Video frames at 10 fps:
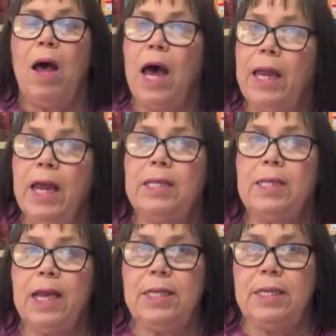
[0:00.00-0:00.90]
And
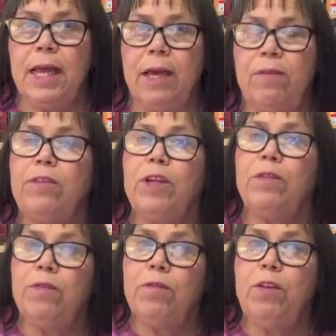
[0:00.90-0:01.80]
as I said, fully
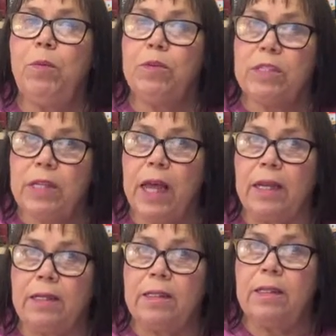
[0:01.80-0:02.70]
50%
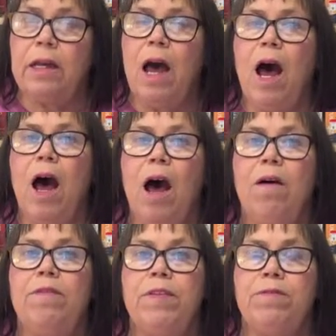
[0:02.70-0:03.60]

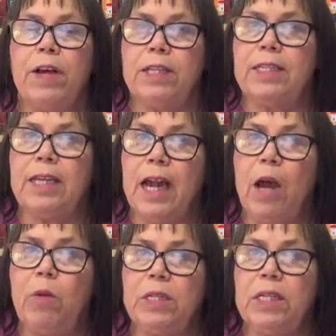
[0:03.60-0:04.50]
of the funds that
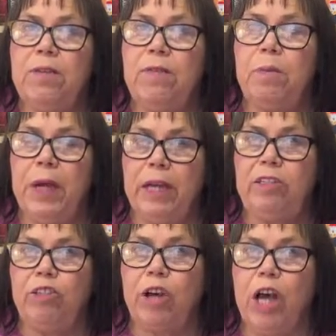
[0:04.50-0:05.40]
I receive from
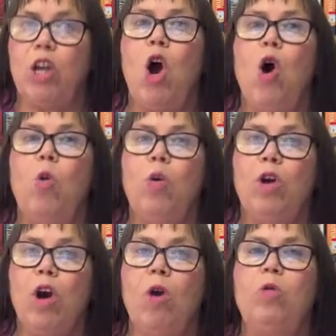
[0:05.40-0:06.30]
Patreon will
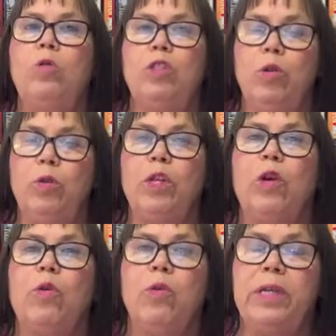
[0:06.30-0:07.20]
go to the
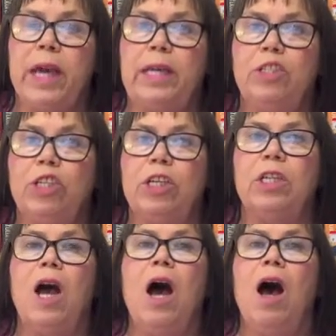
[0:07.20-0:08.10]

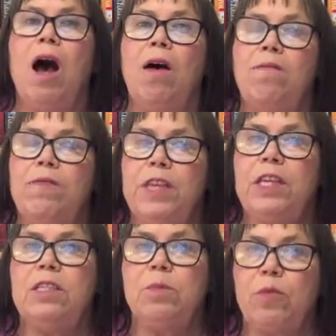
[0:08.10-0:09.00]
creation of
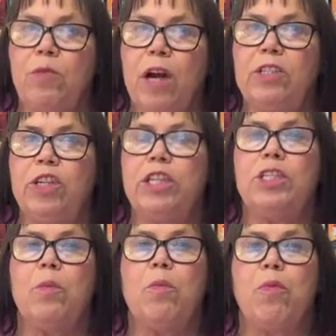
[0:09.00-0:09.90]
these
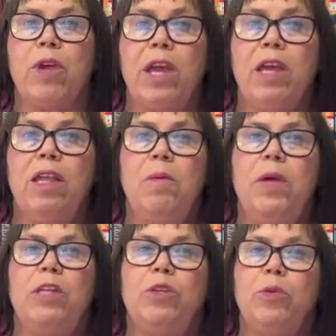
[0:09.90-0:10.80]
projects, bringing them
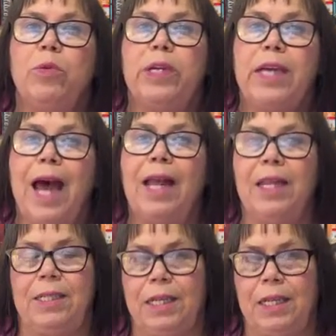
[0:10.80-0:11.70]
into
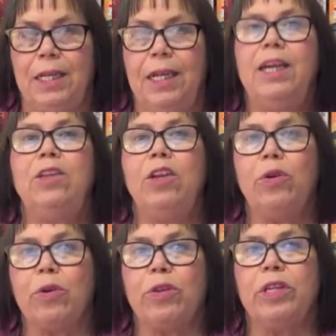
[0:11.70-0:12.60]
reality in the
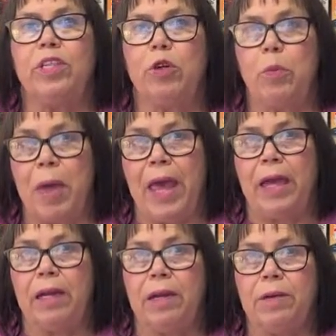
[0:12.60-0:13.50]
earthly domain.